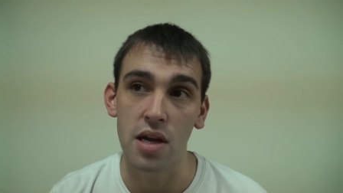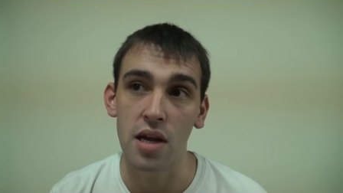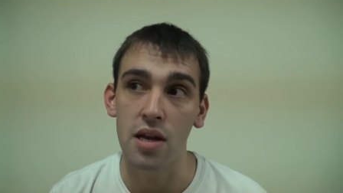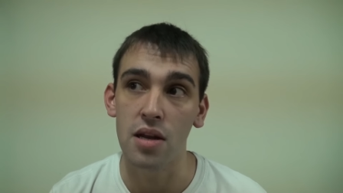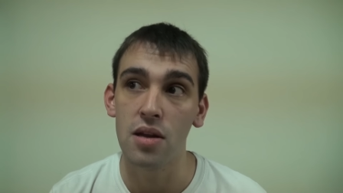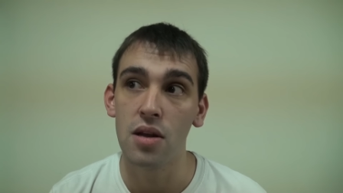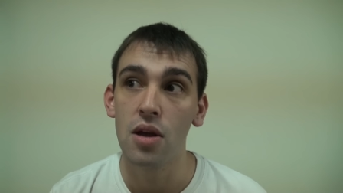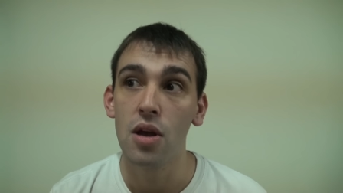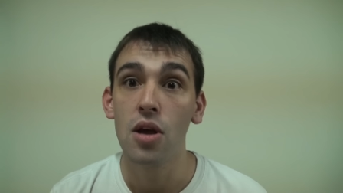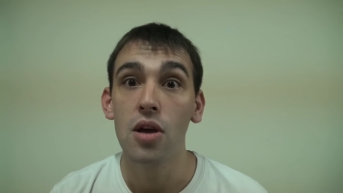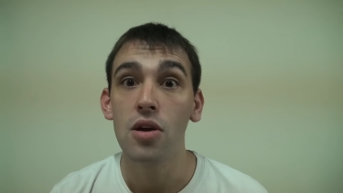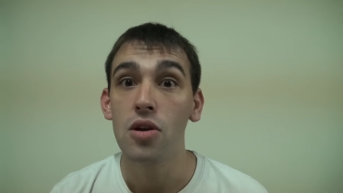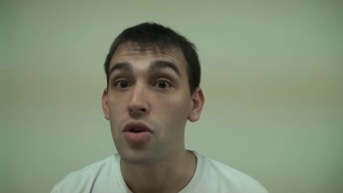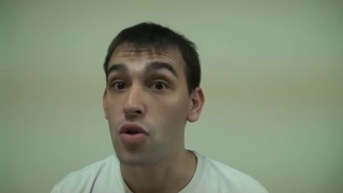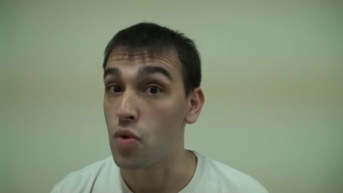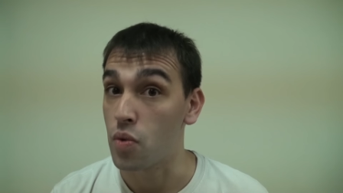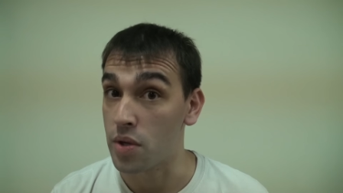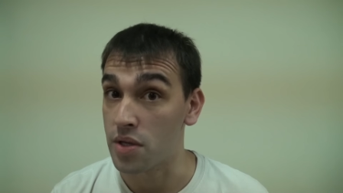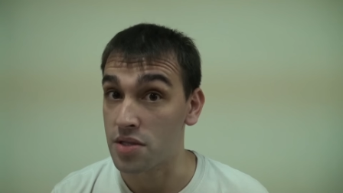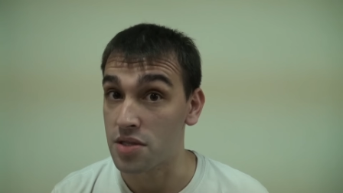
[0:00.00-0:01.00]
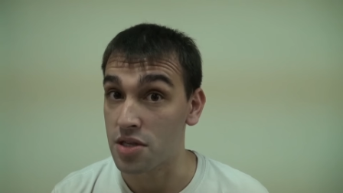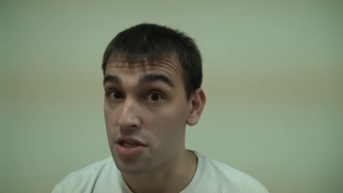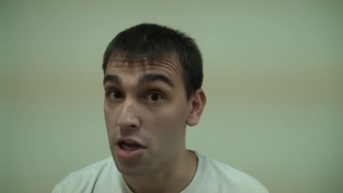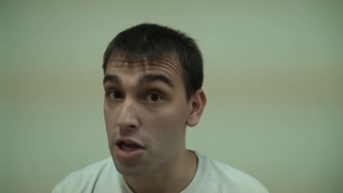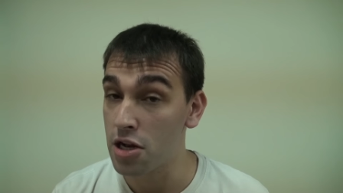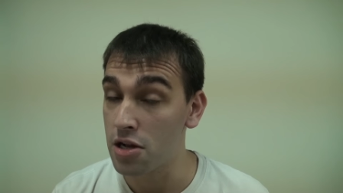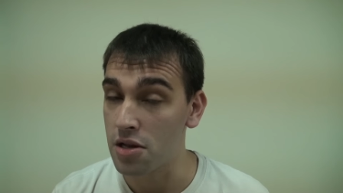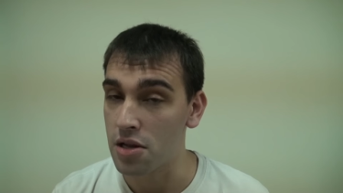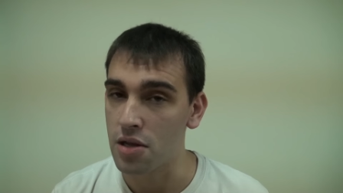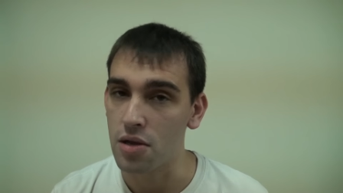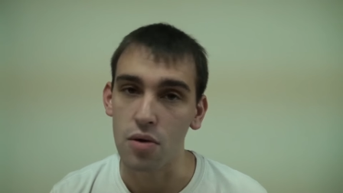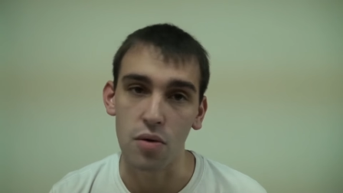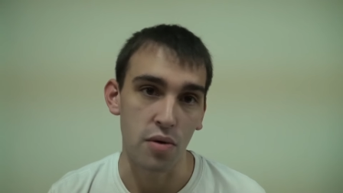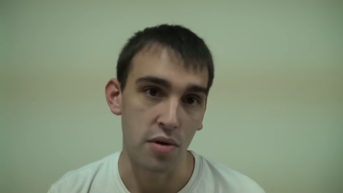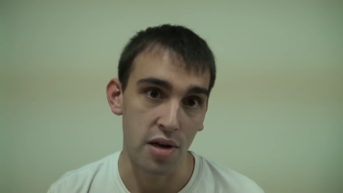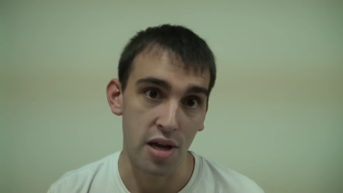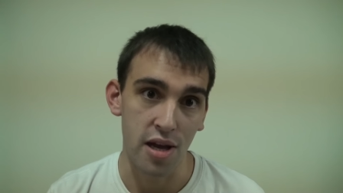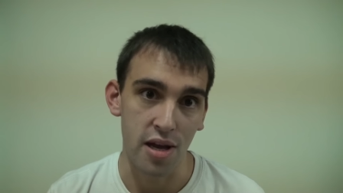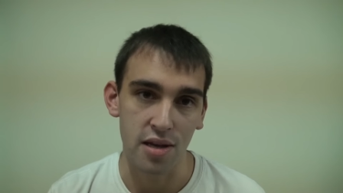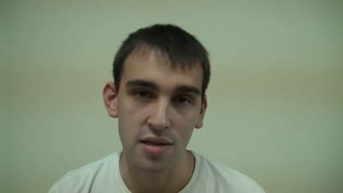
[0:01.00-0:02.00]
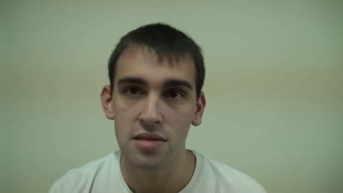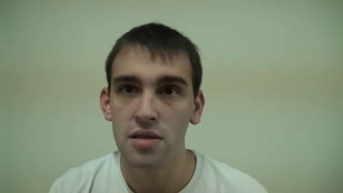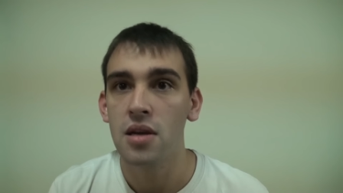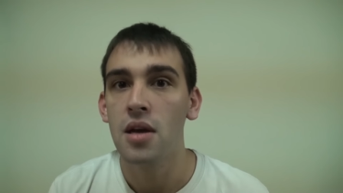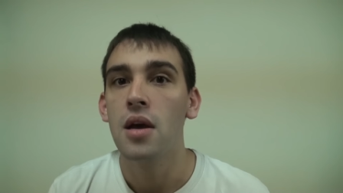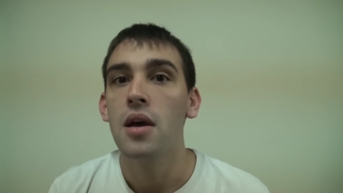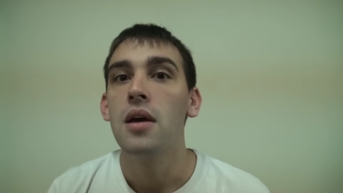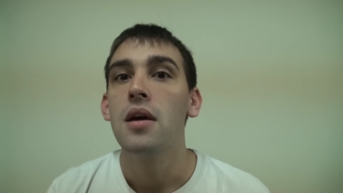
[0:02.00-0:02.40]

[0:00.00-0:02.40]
and coincidentally or not,